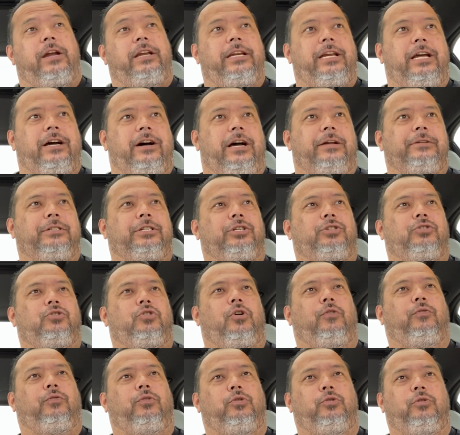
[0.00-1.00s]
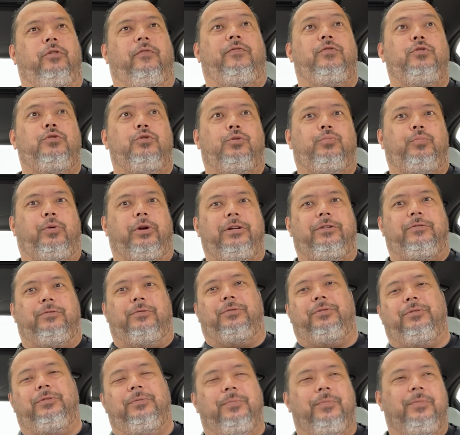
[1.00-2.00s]
now I just drove through a few sprinkles.
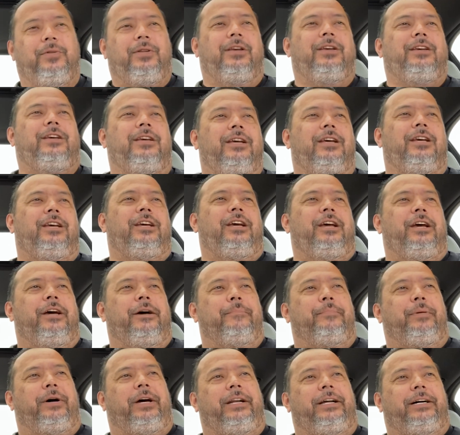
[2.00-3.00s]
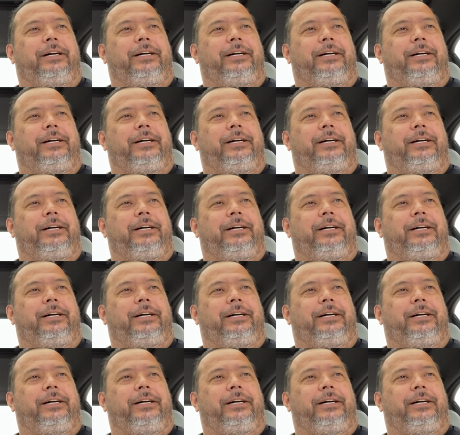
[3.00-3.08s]
But